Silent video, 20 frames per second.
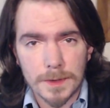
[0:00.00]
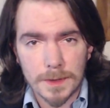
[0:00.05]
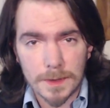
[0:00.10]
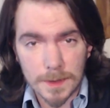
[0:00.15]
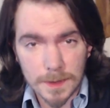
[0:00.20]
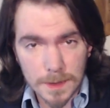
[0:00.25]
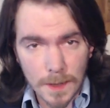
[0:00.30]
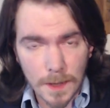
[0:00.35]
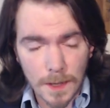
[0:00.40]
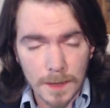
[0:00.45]

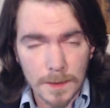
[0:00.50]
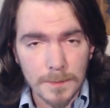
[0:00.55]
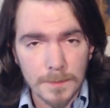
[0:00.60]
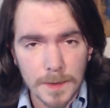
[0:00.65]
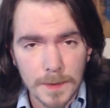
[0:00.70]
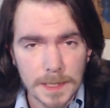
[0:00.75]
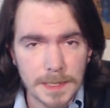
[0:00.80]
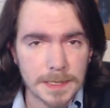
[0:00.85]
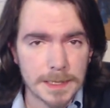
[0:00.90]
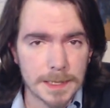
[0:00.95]
start
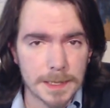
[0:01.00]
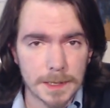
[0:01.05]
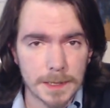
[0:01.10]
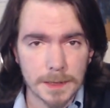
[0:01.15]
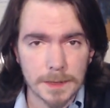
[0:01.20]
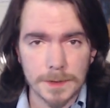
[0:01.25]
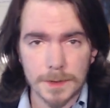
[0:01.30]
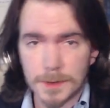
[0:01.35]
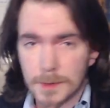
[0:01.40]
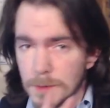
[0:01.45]
by
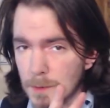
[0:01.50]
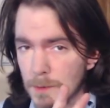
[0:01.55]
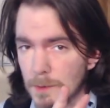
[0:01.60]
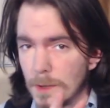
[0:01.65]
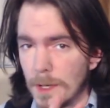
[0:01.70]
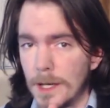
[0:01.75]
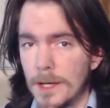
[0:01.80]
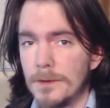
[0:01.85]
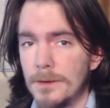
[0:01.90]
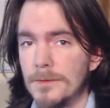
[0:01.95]
digging two
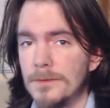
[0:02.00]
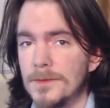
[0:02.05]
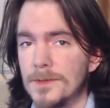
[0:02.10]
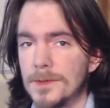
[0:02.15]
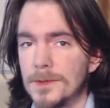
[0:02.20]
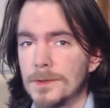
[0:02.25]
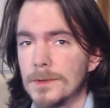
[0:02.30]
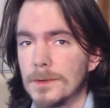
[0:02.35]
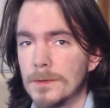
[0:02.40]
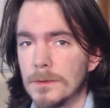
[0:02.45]

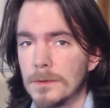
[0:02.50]
graves.